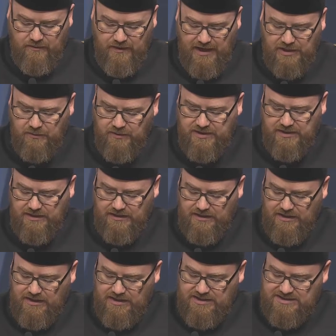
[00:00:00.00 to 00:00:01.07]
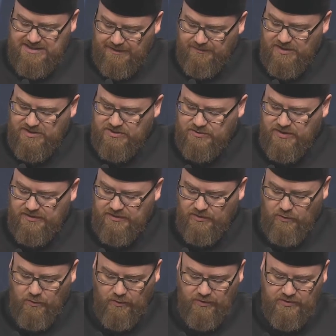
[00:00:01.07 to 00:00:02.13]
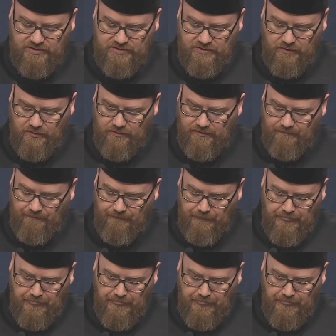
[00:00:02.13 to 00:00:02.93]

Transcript: equity demonstrate the cornerstone